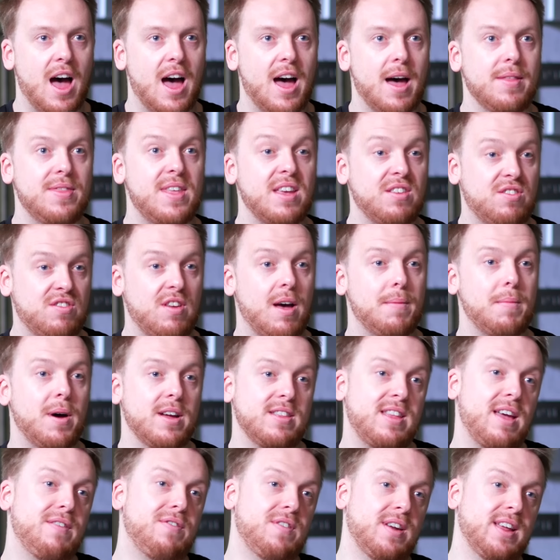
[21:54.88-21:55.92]
Uh, there's some I
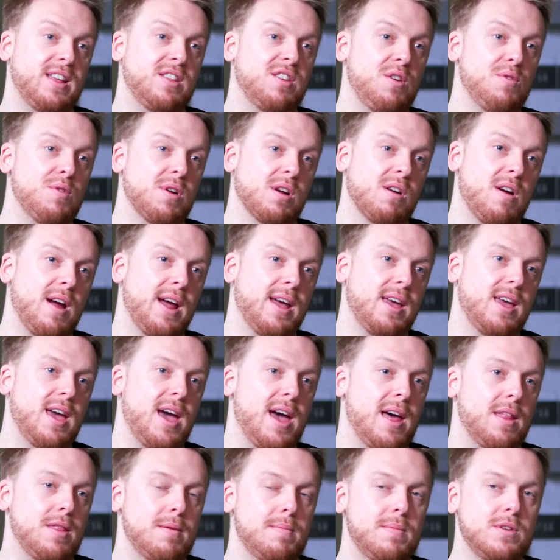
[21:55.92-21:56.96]
definitely do regret.
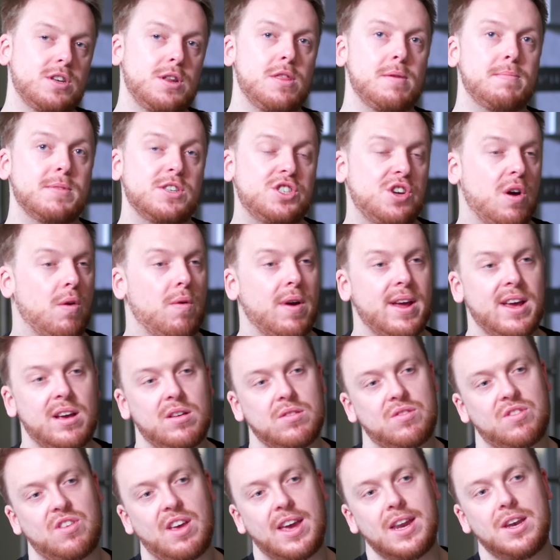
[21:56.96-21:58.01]
Yeah, the, the majority
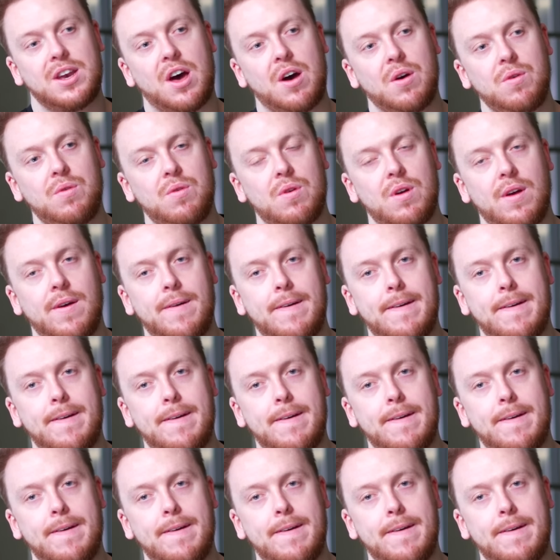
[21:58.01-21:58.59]
I'd say no.